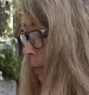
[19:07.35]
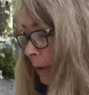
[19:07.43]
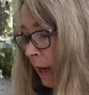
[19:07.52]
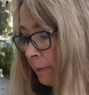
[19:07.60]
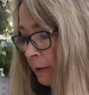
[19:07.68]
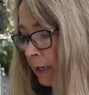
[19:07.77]

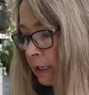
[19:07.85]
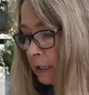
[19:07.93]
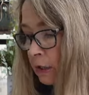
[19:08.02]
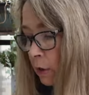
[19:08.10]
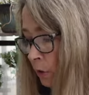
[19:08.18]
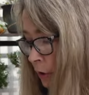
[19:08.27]
but I'm not going
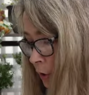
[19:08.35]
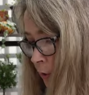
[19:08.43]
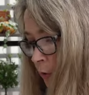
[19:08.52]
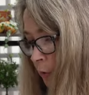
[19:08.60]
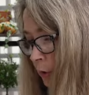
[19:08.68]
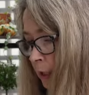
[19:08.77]
to go
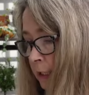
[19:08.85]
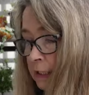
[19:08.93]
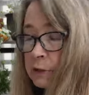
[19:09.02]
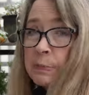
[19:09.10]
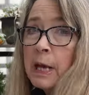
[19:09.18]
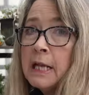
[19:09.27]
to the
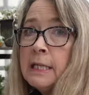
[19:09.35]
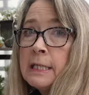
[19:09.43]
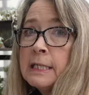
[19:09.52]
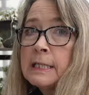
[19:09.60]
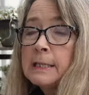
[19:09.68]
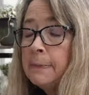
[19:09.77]

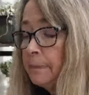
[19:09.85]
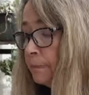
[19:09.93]
expense